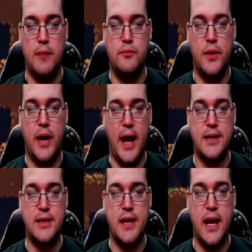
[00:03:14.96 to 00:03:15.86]
But I'd
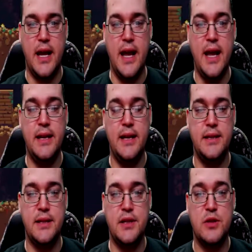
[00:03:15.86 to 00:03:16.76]
say it
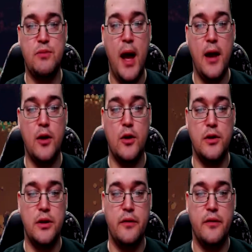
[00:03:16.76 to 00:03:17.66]
is
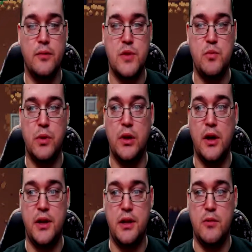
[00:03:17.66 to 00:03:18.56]
inspired from
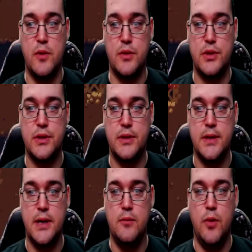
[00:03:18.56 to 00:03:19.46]
Spelunky the most,
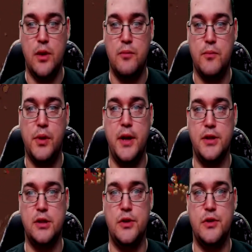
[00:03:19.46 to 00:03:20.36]
but plays
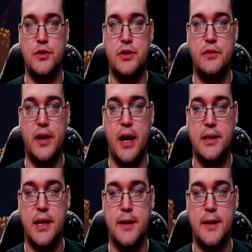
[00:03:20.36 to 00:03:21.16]
closer to Vagante.